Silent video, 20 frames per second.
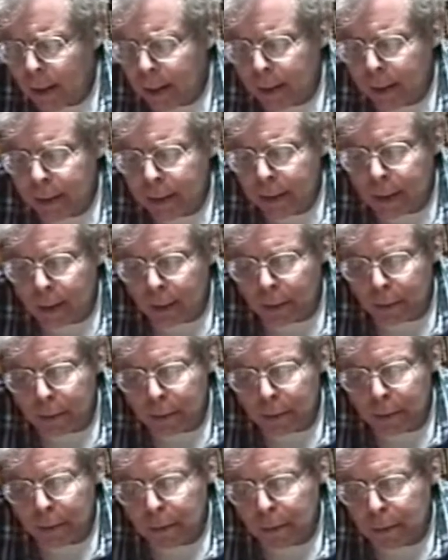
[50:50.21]
Now,
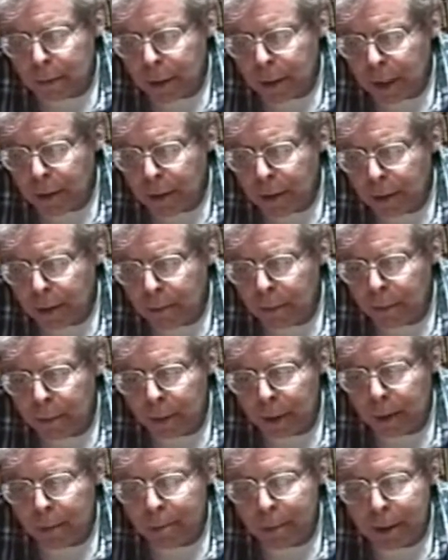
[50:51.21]
Titian
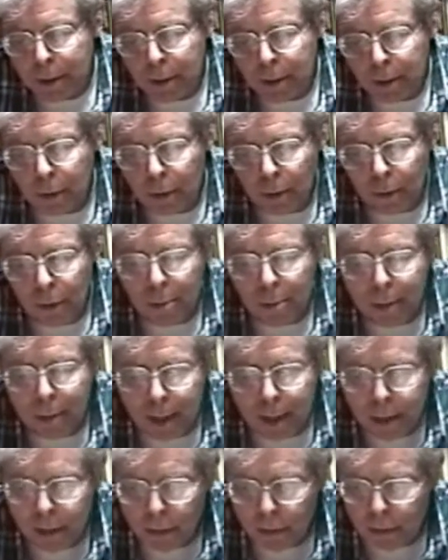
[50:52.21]
can be called the
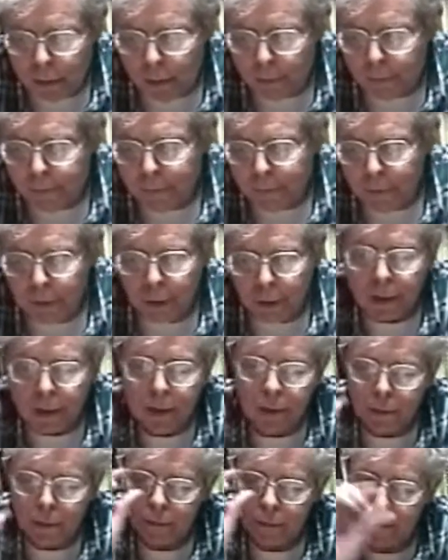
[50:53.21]
master of various